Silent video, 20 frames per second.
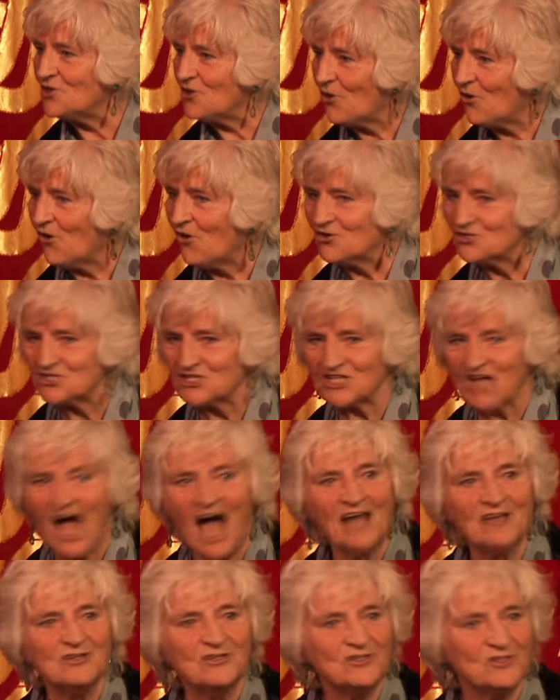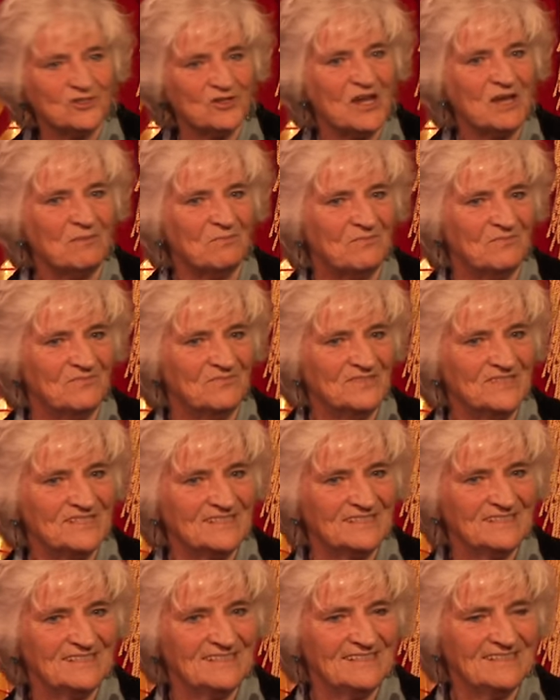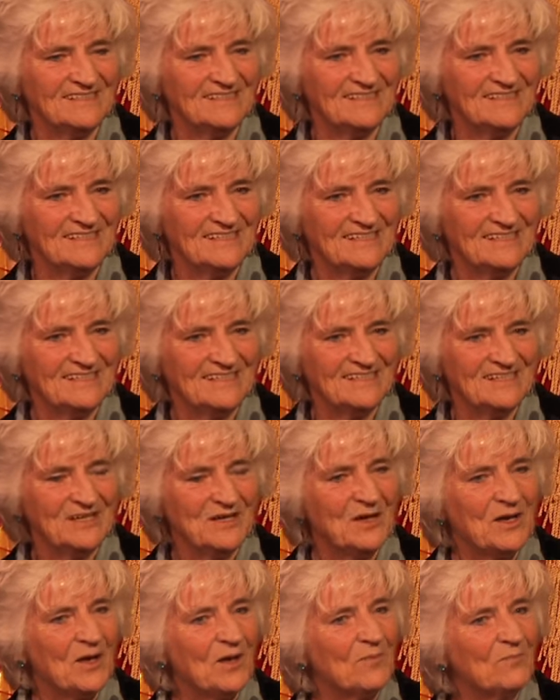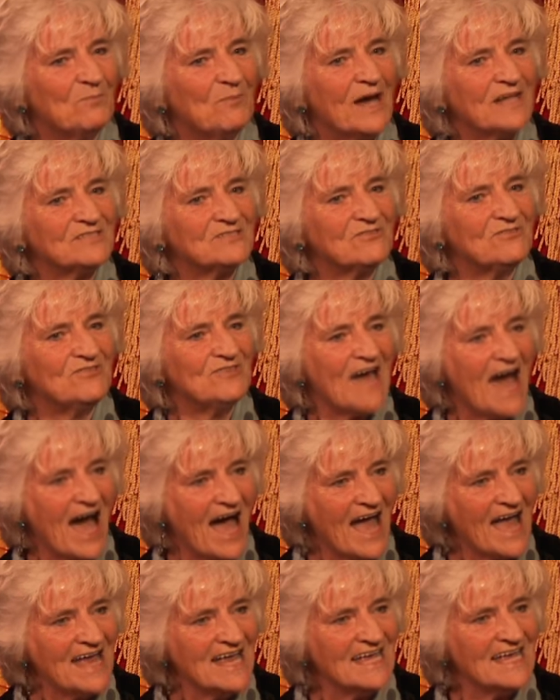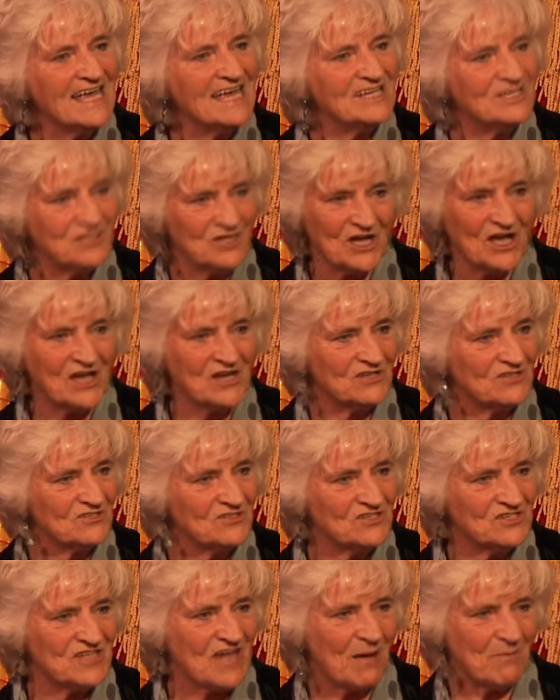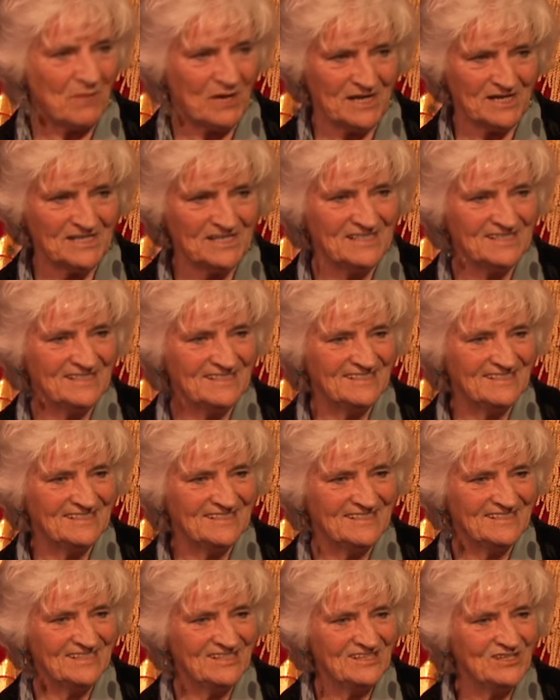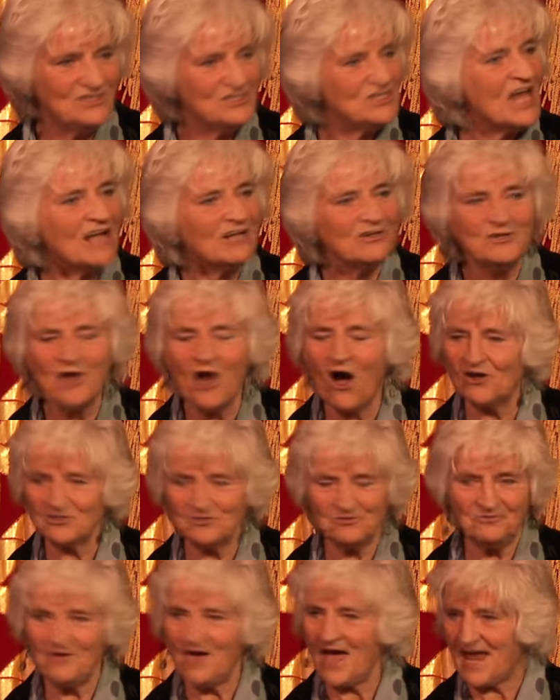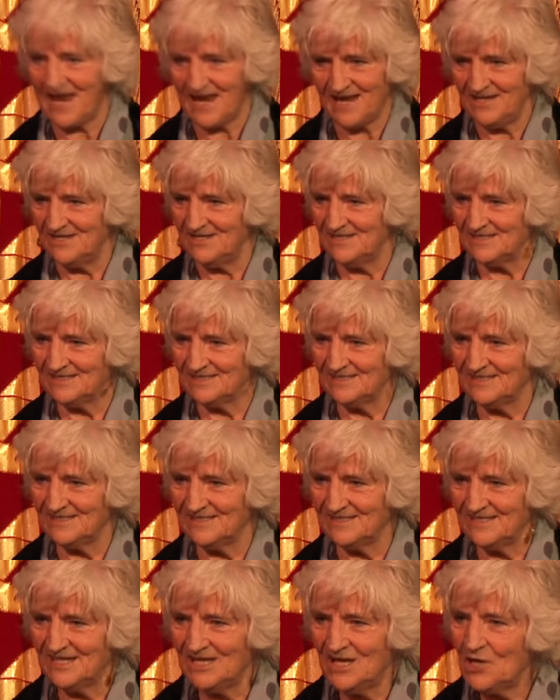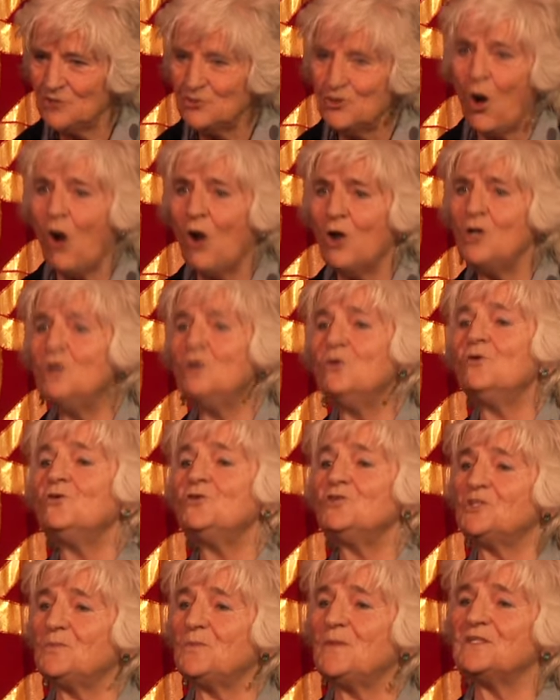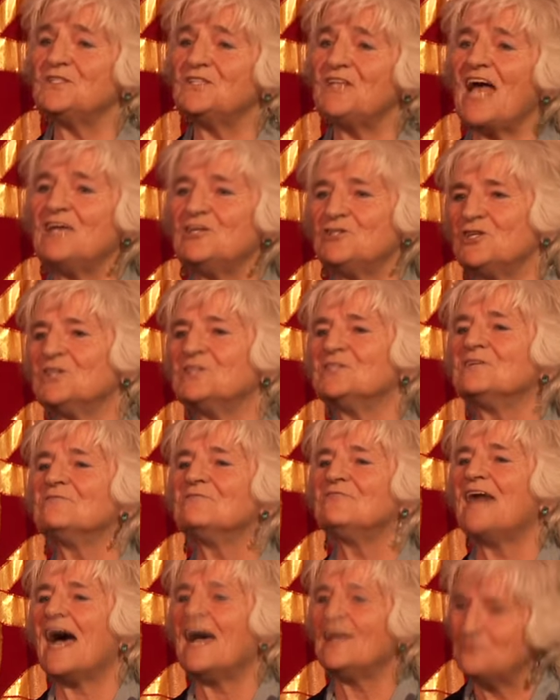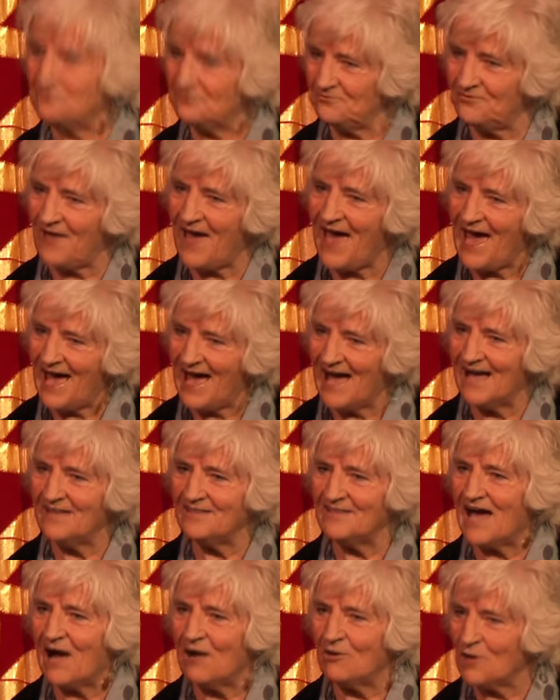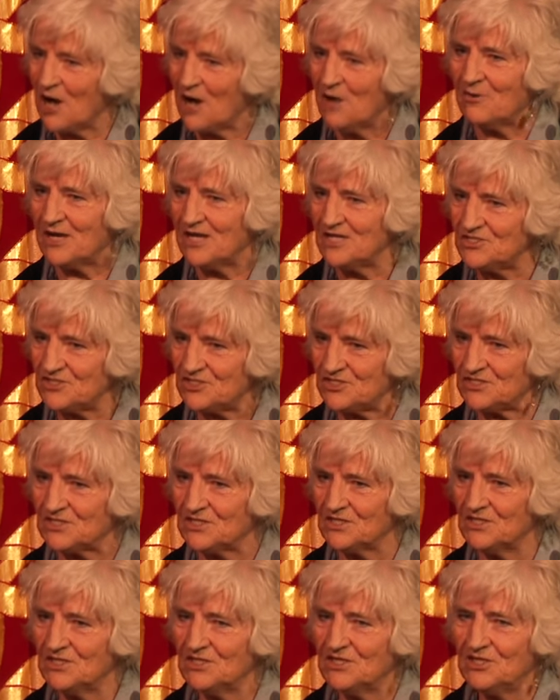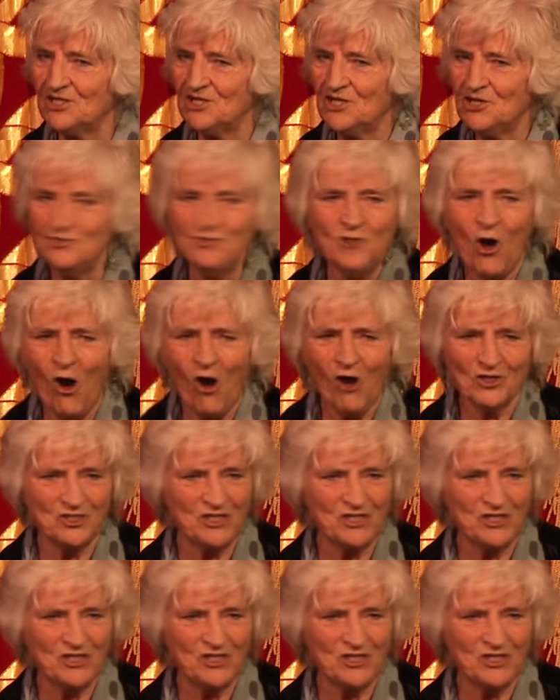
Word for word: course untrimmed. But thy eternal summer shall not fade, nor lose possession of that fair thou owest, nor